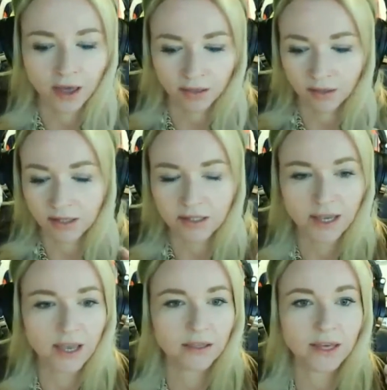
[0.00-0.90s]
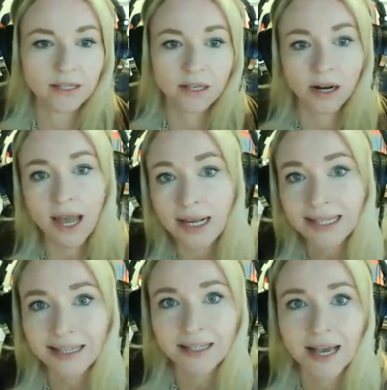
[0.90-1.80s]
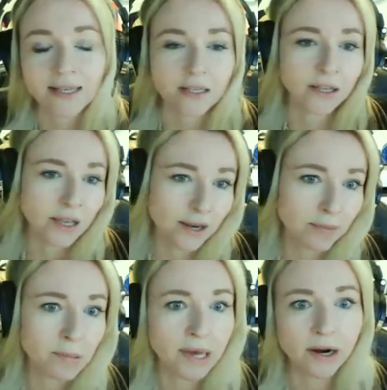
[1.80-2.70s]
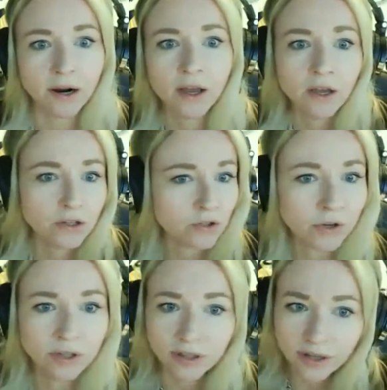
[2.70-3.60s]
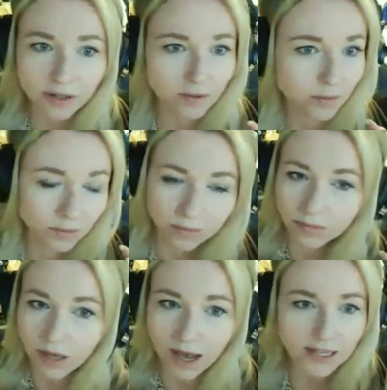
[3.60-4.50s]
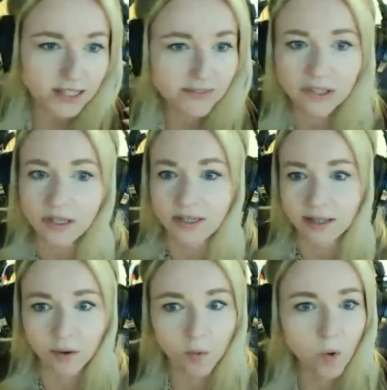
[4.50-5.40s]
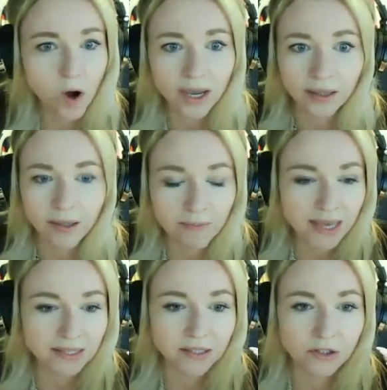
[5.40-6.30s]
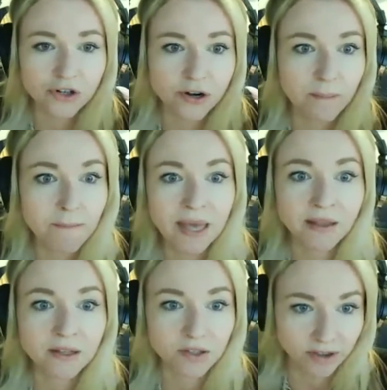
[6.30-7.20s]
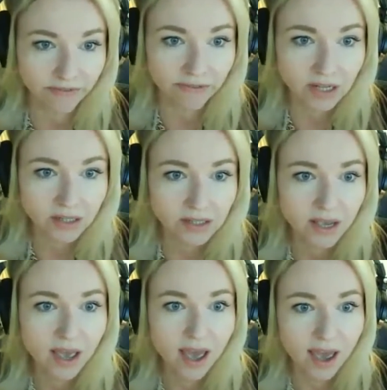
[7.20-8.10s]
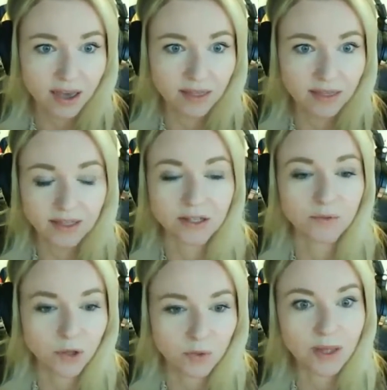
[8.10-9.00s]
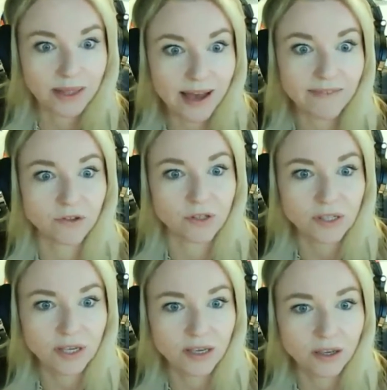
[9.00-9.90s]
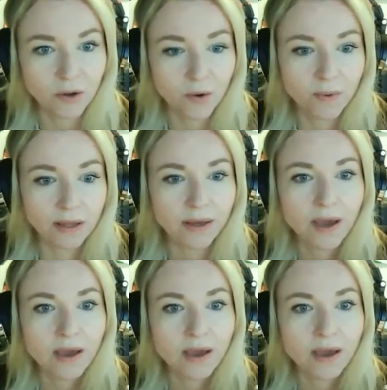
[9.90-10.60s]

and let's say they start exercising eating better doing little activities like walking it makes tremendous difference and this is what we love to see you know when